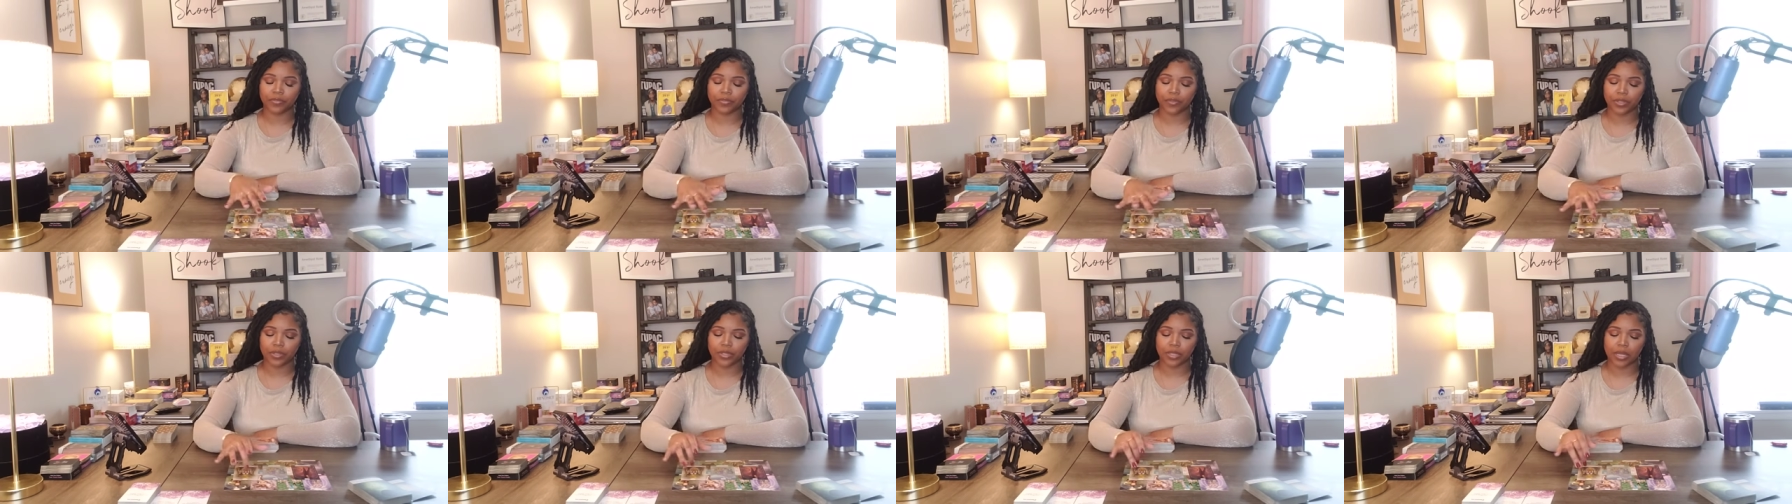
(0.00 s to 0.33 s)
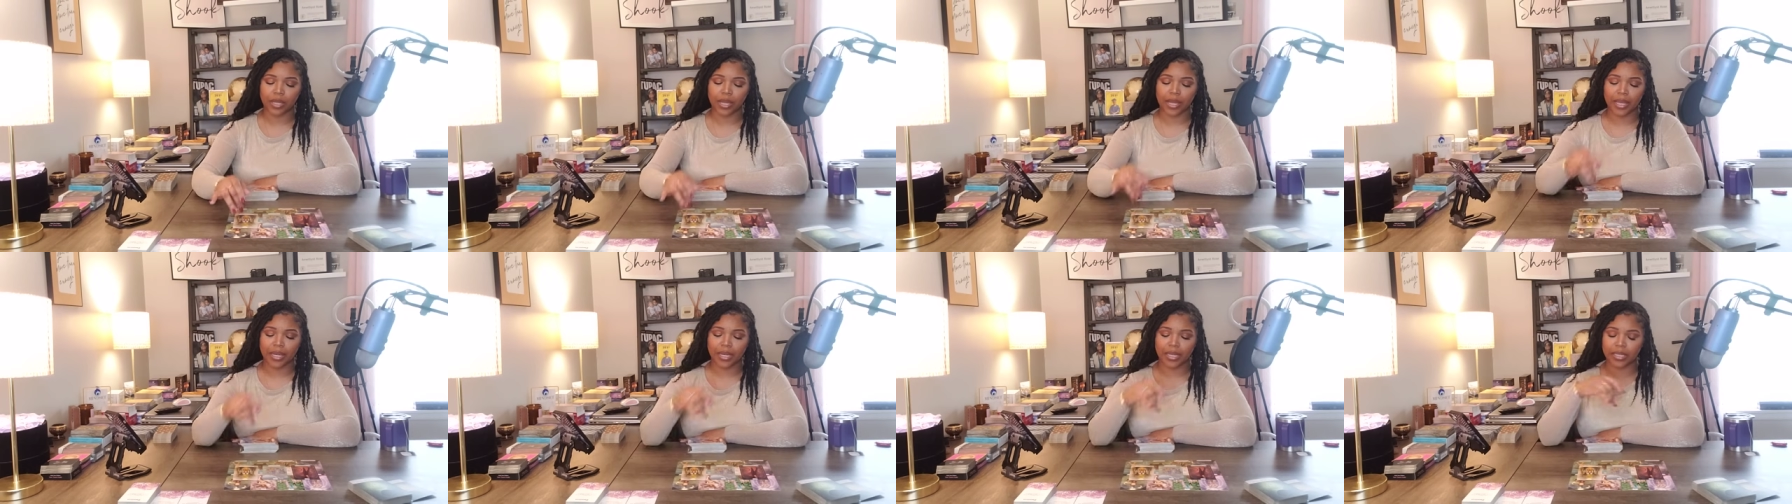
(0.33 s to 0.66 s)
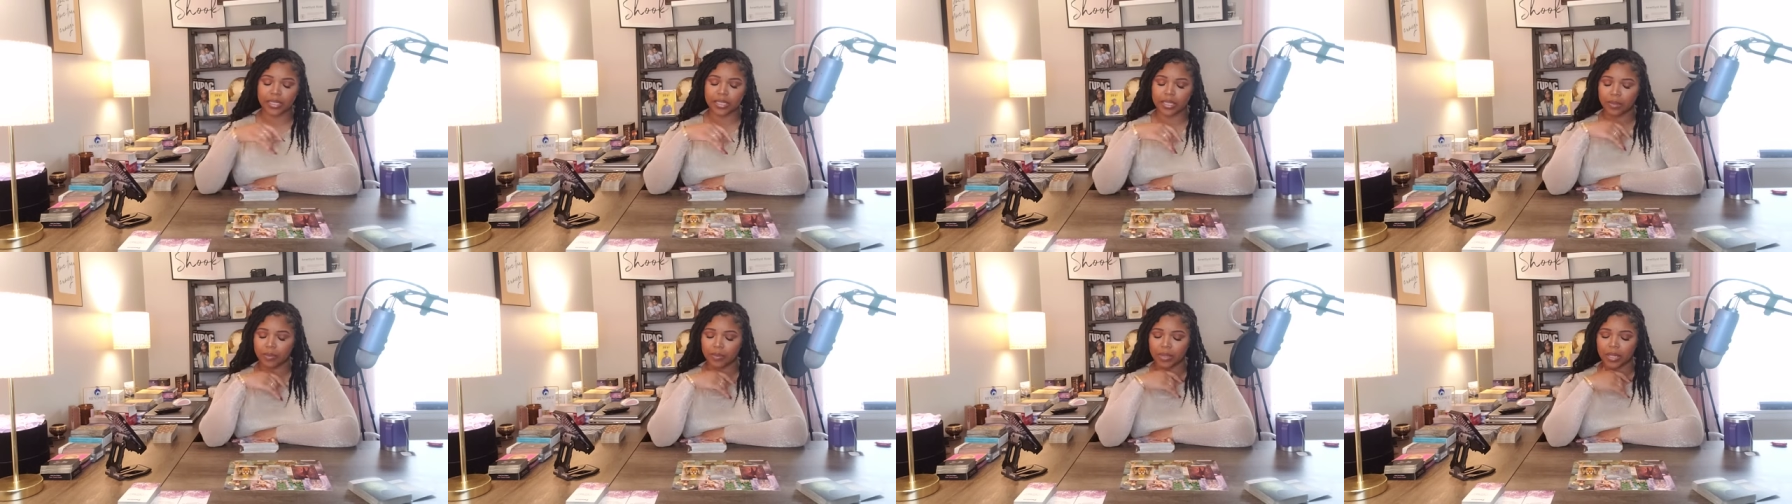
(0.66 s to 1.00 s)
first
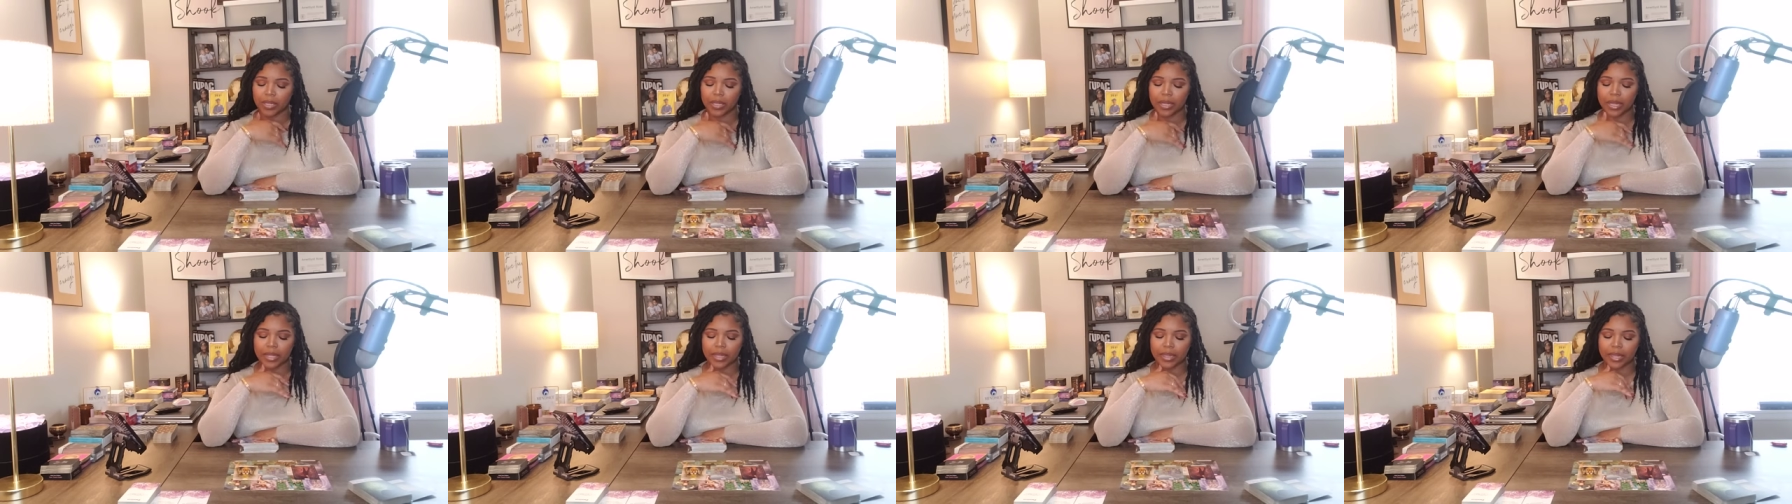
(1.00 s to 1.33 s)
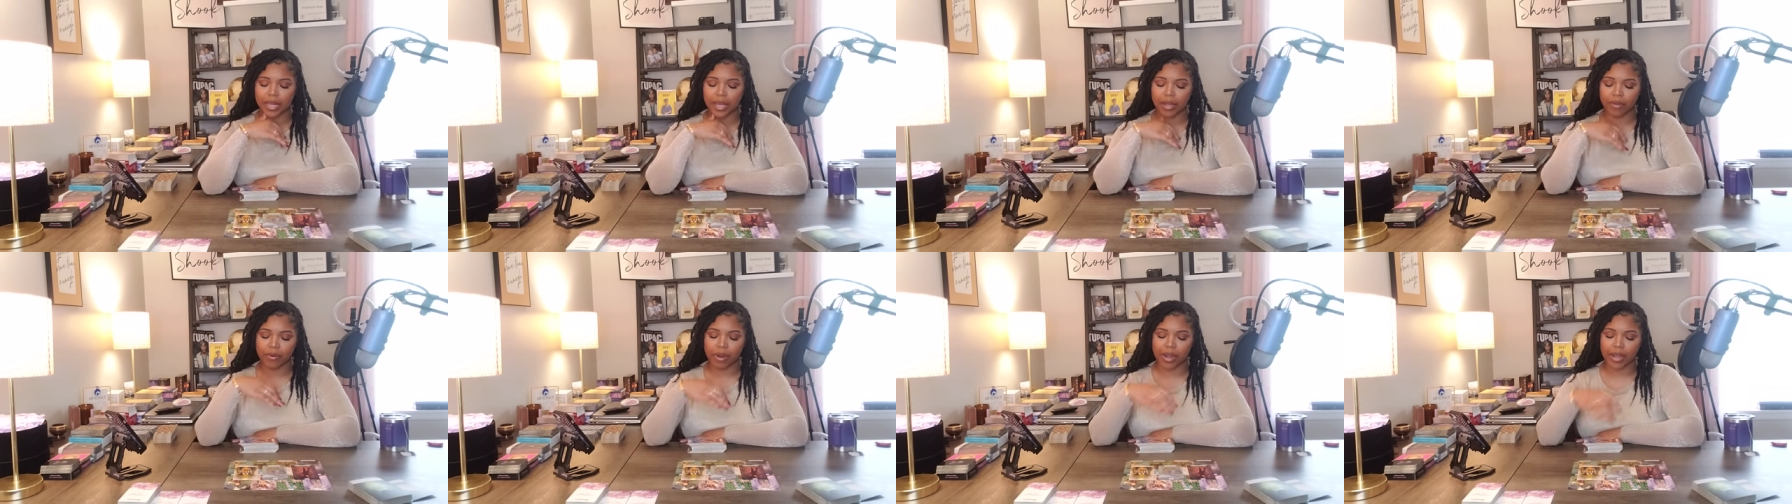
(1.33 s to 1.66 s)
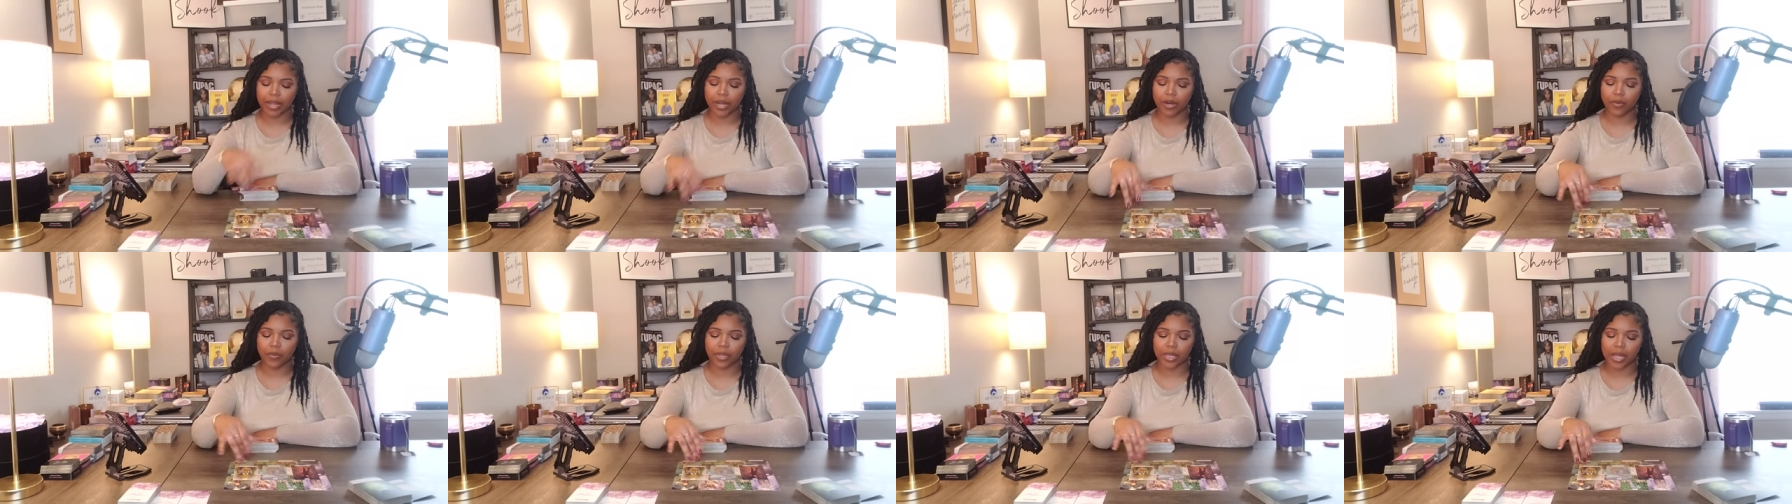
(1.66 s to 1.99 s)
lady, something like that,
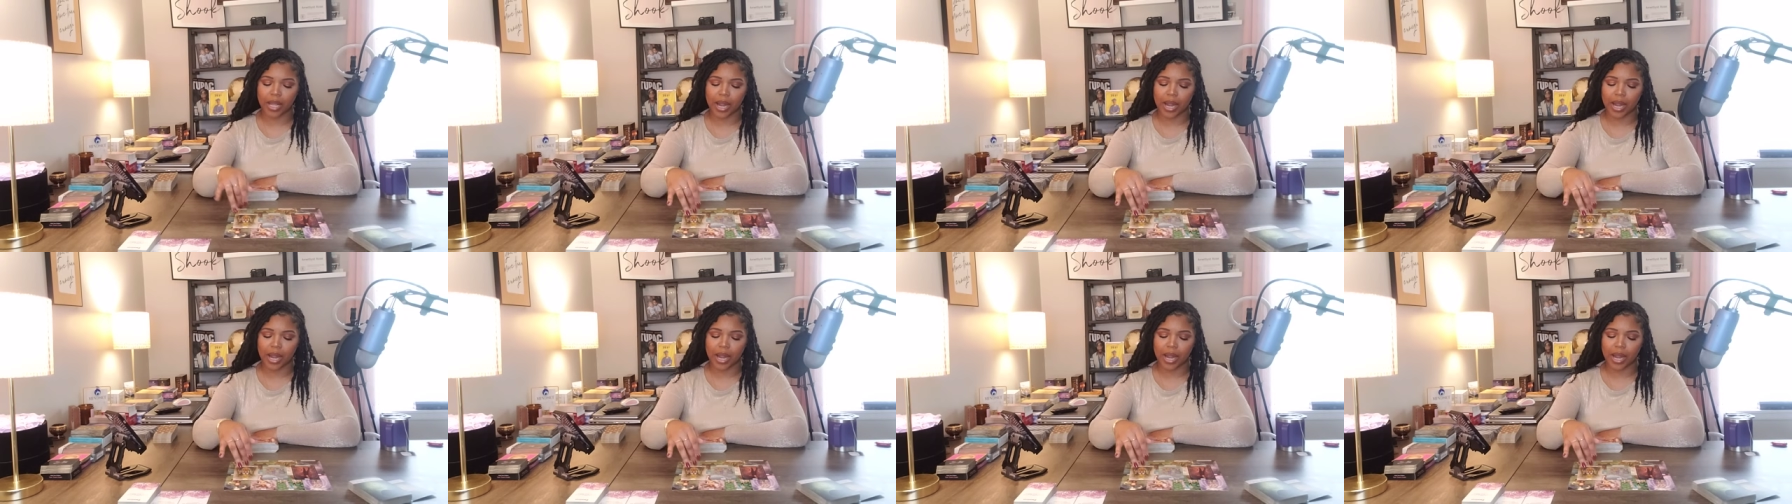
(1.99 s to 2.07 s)
right here with